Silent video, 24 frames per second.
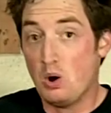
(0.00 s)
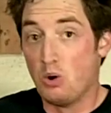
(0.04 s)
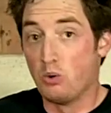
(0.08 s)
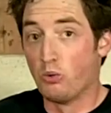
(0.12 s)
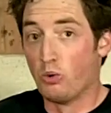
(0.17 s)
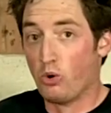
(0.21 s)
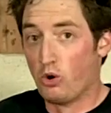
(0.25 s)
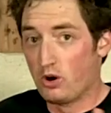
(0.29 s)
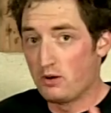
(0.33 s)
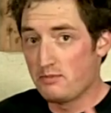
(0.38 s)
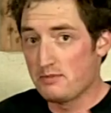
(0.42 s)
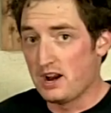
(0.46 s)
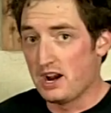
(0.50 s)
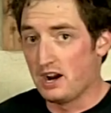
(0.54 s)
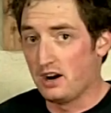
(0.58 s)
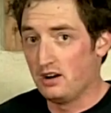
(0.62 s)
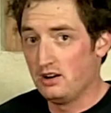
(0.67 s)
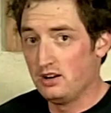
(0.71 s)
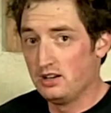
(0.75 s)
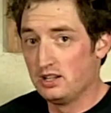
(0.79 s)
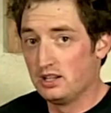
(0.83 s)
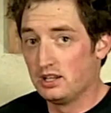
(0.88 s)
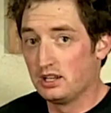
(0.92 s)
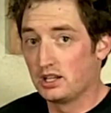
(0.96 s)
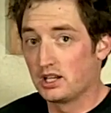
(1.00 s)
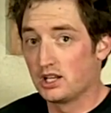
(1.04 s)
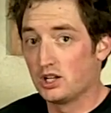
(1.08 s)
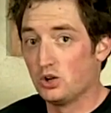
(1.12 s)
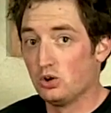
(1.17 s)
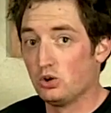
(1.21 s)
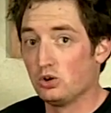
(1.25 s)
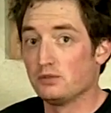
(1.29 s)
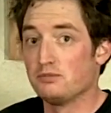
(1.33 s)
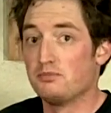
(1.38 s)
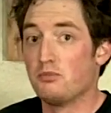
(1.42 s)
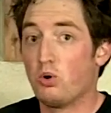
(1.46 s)
Warm air can
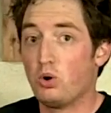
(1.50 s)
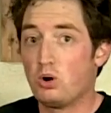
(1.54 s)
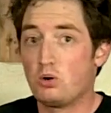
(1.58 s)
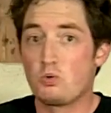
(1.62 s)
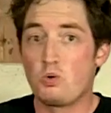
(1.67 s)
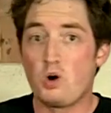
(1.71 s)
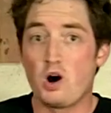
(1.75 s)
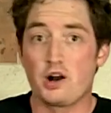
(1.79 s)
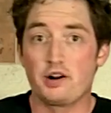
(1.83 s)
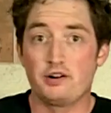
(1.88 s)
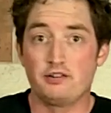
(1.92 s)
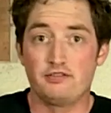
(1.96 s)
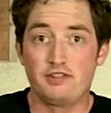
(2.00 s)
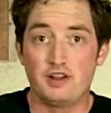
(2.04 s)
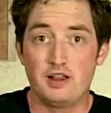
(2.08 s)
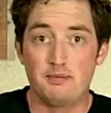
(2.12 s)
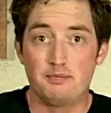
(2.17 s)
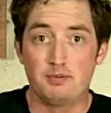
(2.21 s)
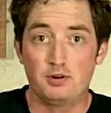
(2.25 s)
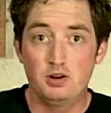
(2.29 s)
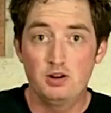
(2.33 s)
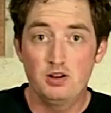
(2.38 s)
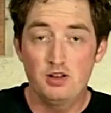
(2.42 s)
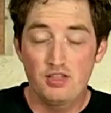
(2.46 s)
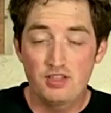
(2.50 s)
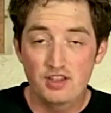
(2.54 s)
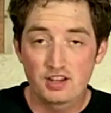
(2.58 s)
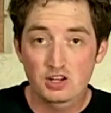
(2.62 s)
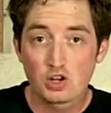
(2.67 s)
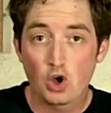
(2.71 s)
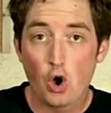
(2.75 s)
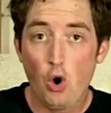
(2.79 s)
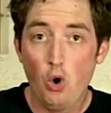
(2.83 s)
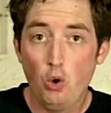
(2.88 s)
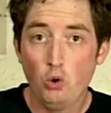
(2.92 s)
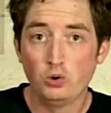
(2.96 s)
hold more water vapor
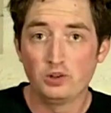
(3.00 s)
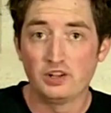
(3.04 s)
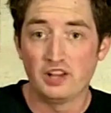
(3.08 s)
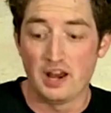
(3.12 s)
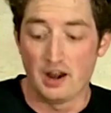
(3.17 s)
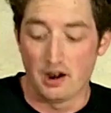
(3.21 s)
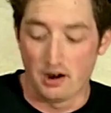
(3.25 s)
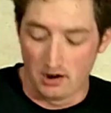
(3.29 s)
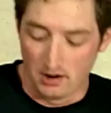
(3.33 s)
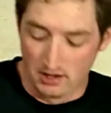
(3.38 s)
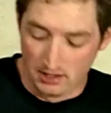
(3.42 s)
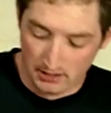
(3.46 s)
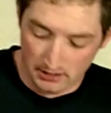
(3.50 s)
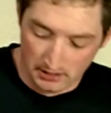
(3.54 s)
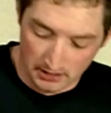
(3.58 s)
than cold air.